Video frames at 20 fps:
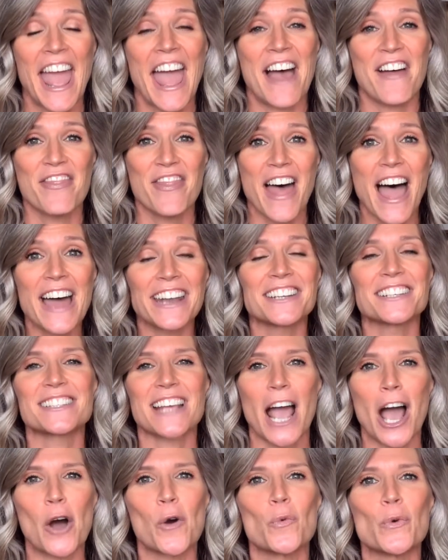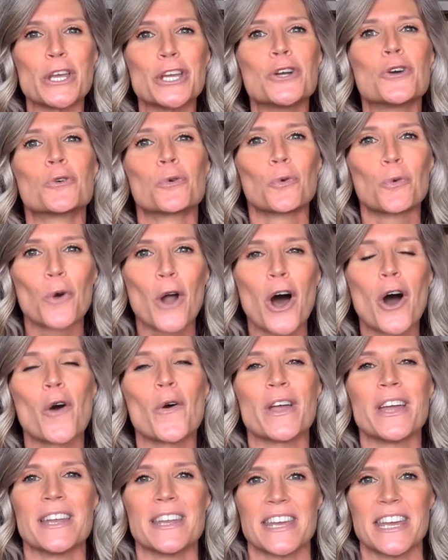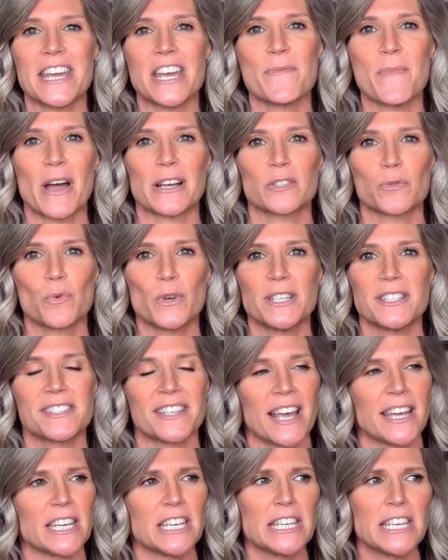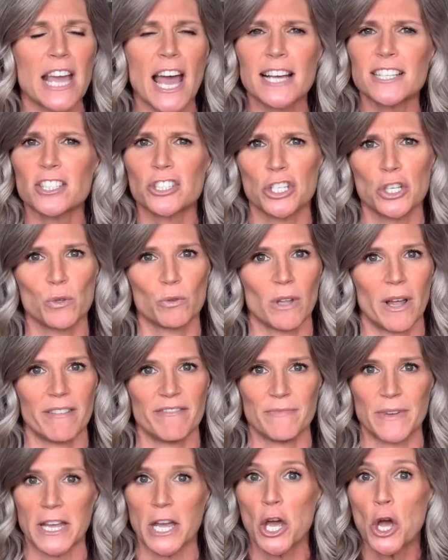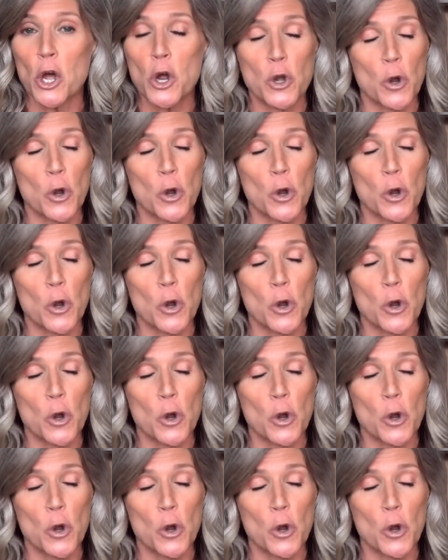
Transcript: and that is how we grow in Him as we say, "Yes, You love me.